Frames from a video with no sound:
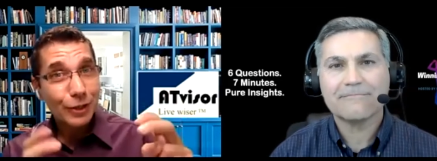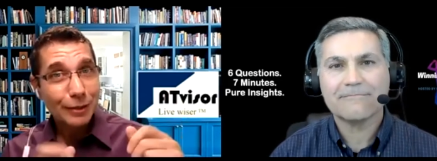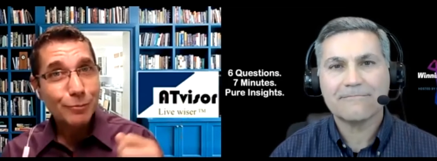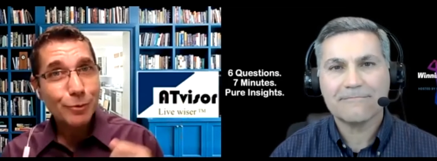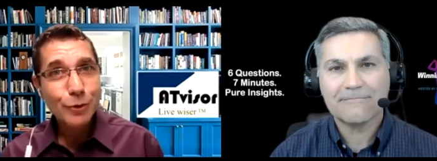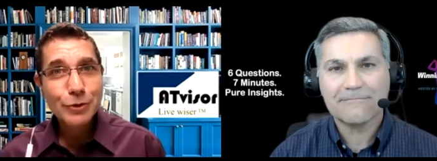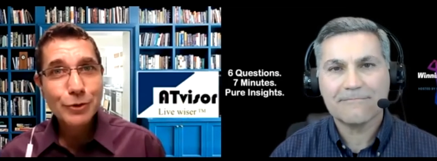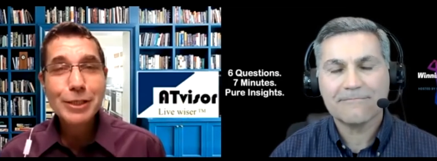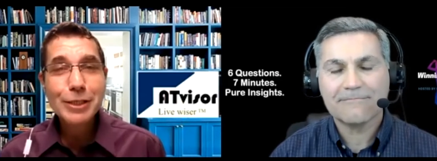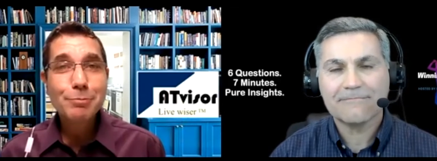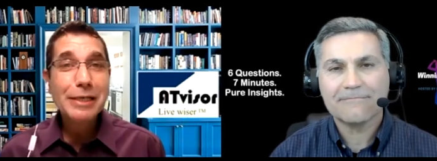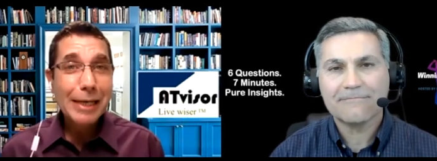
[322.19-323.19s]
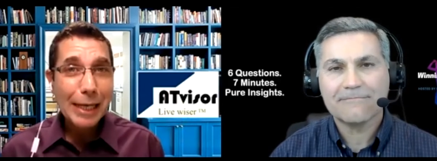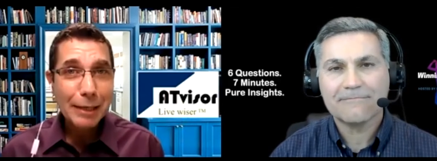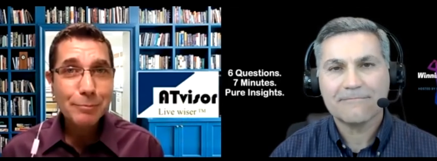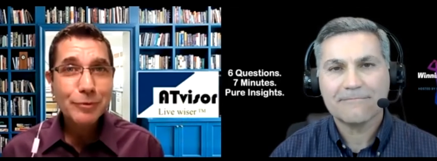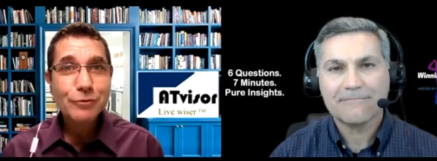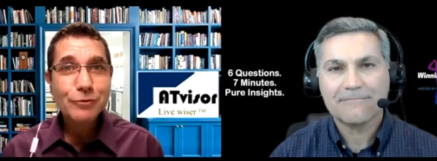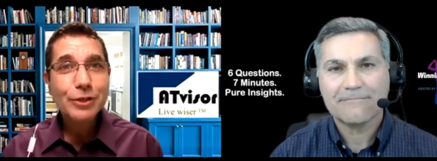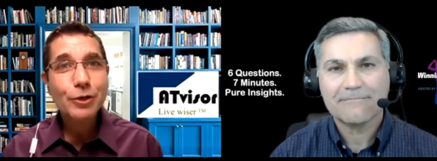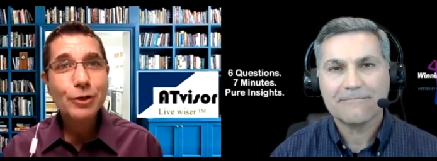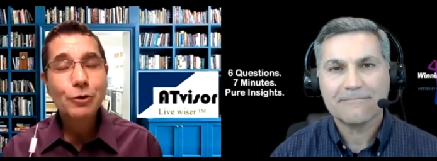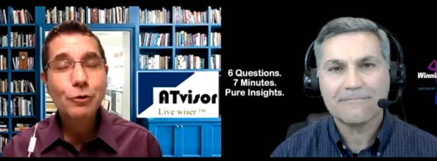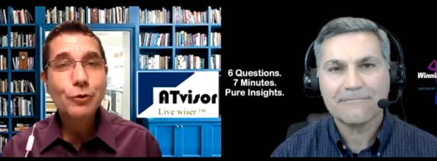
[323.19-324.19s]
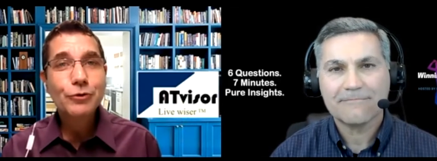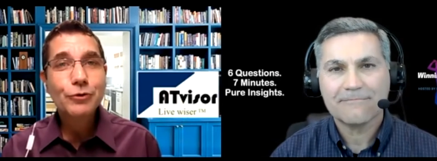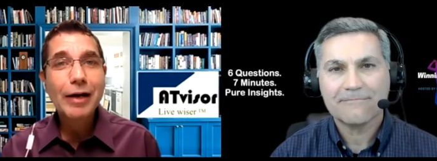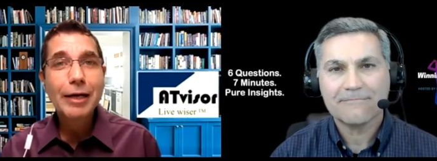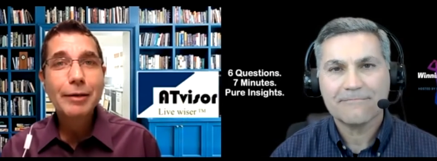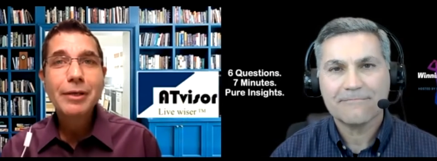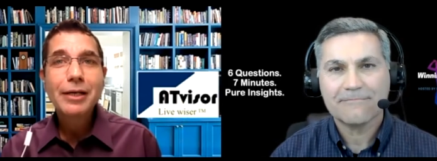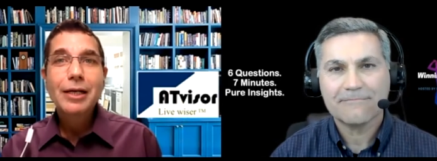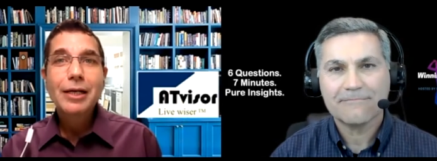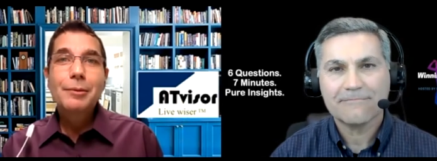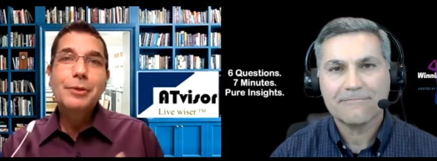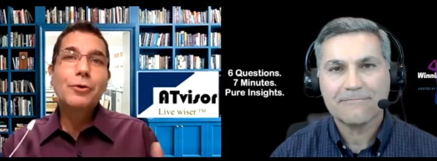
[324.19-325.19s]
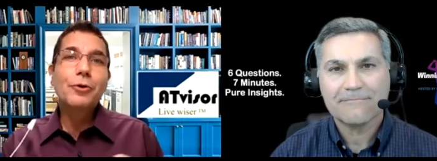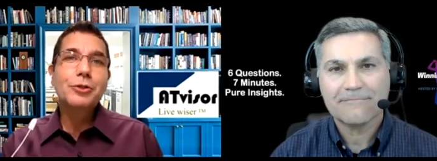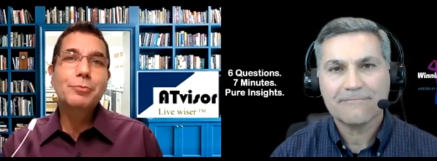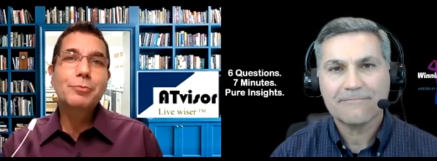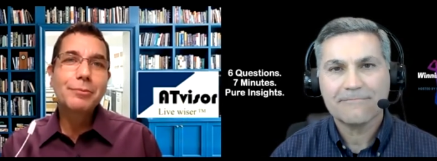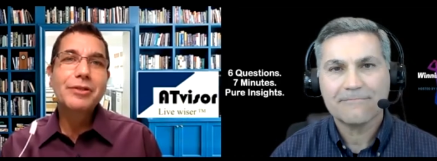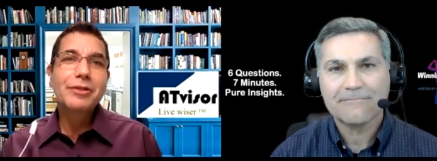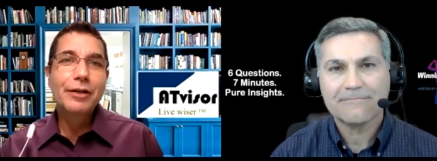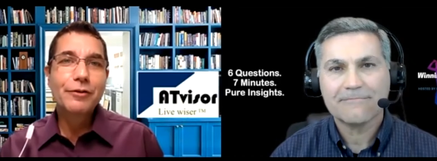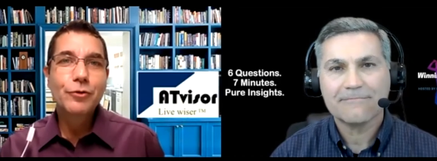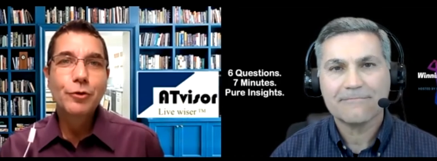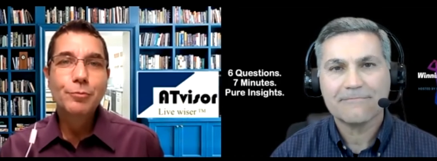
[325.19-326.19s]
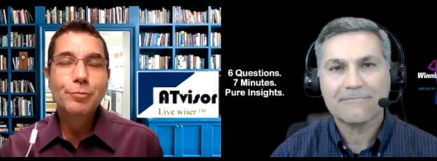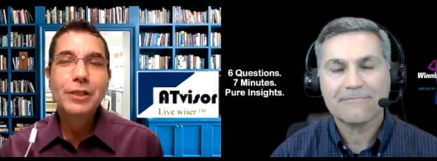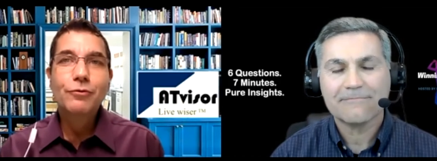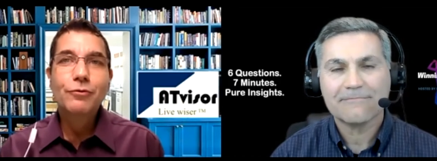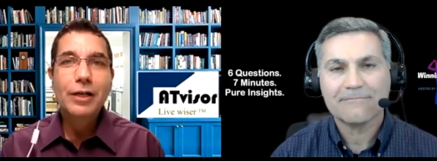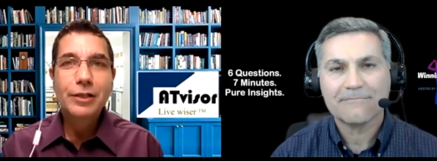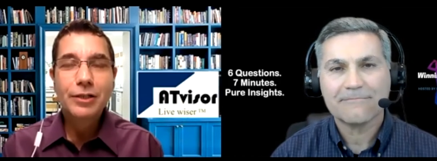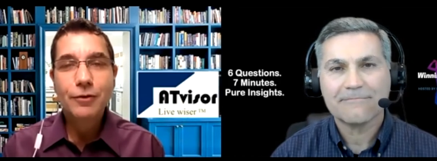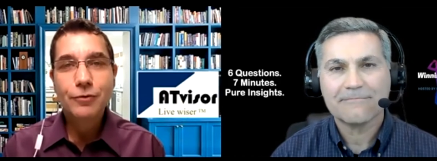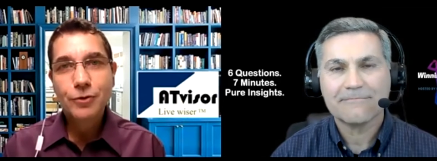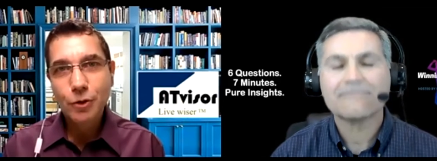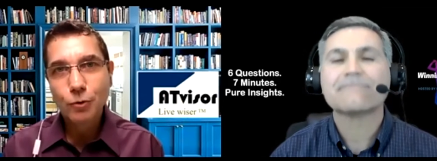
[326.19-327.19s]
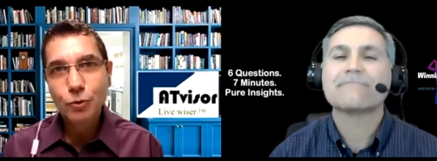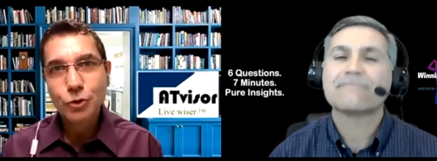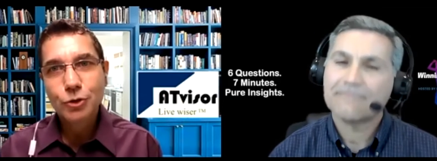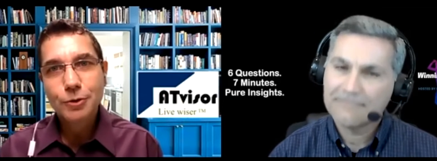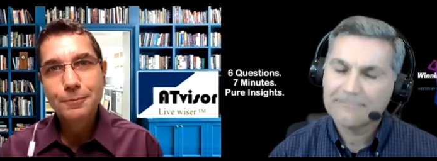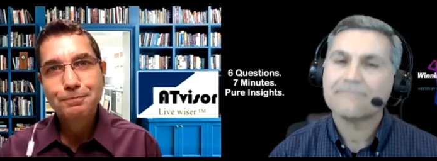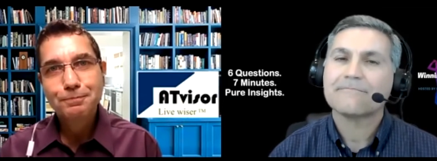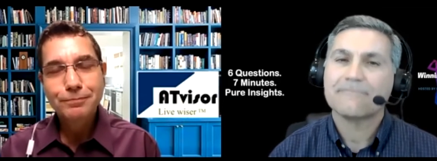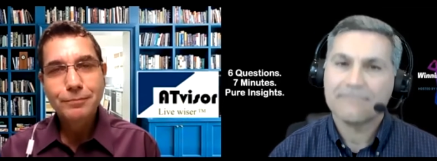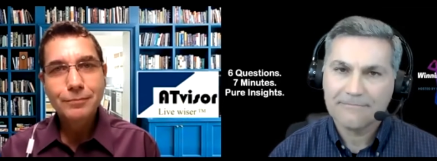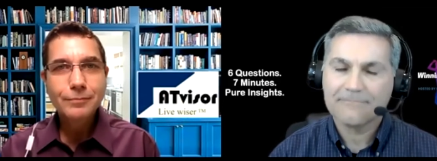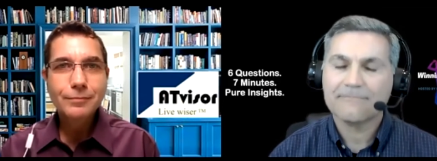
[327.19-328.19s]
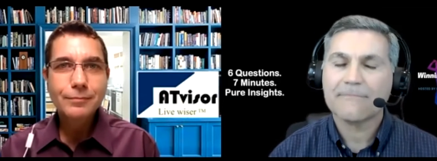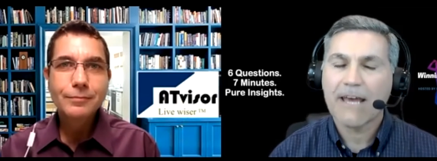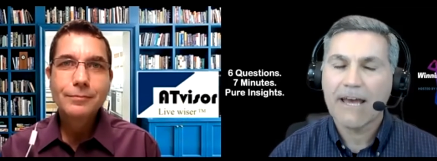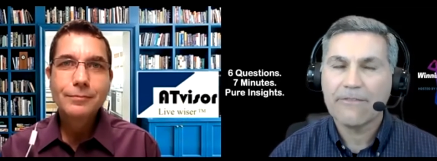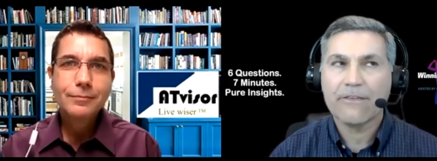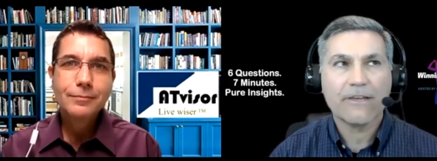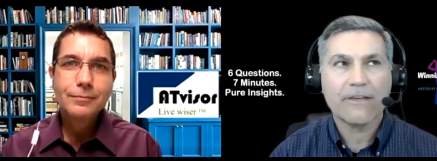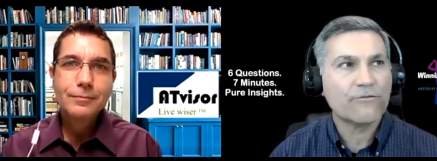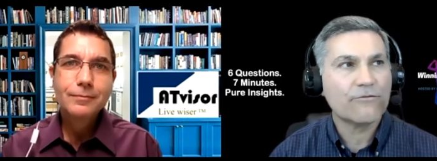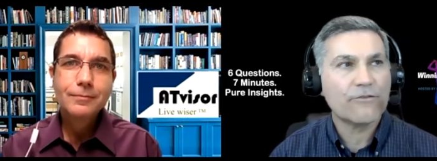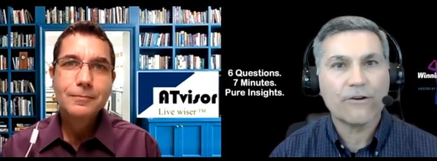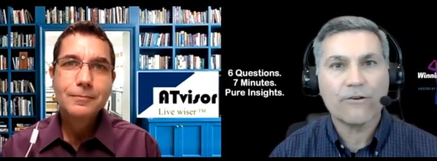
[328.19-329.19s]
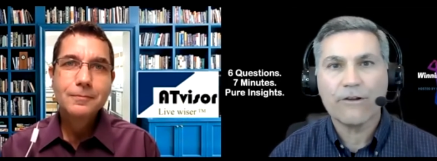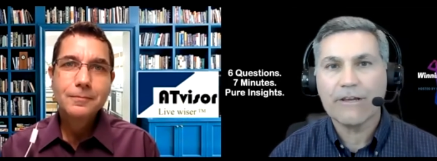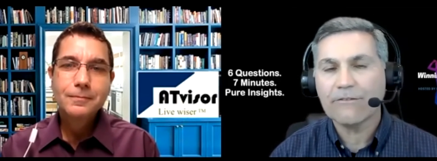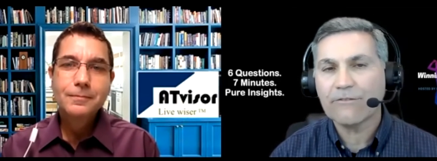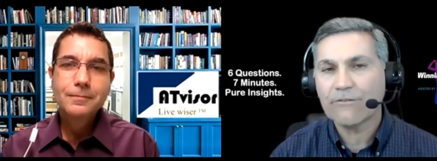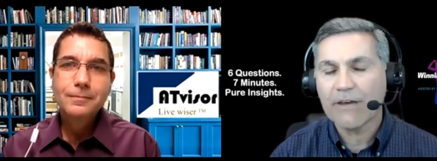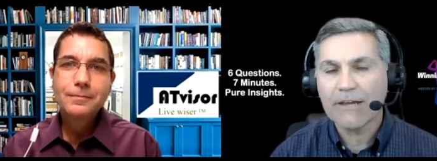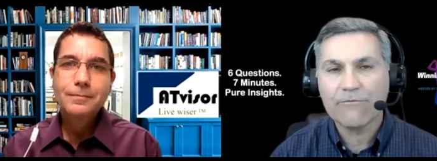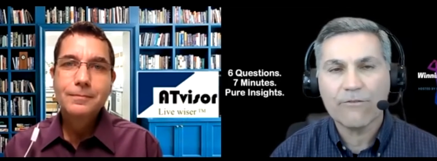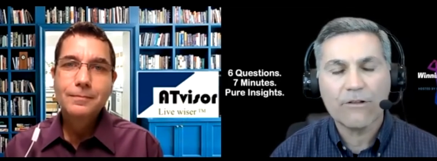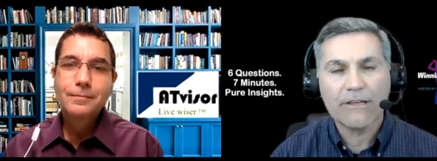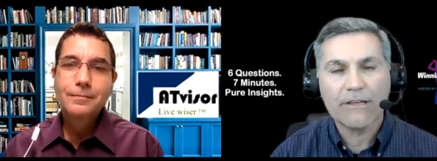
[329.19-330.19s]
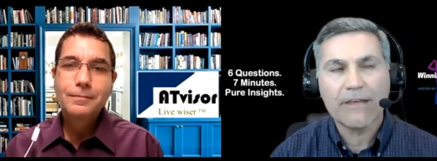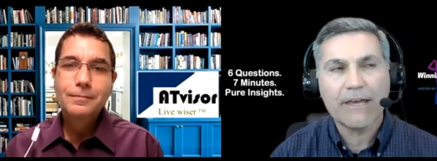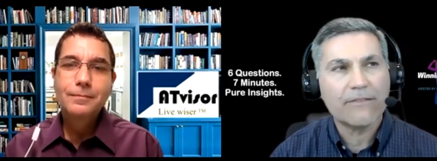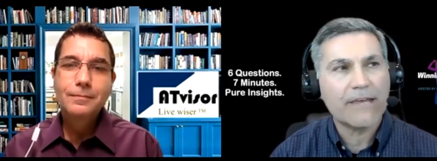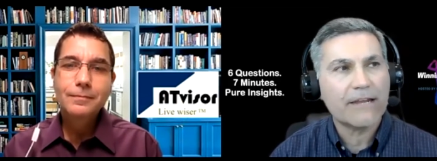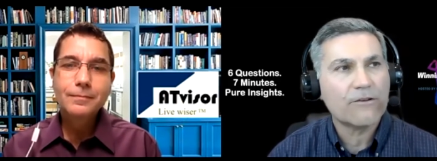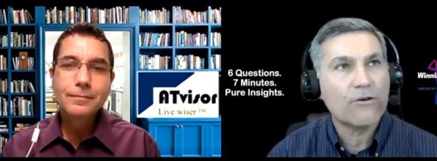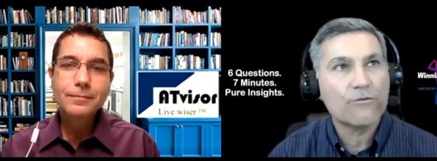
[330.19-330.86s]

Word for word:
Speaker 1: employees became difficult over time because maybe they have not been well enough coached.
Speaker 2: Mm-hmm. I think that's very insightful, and and that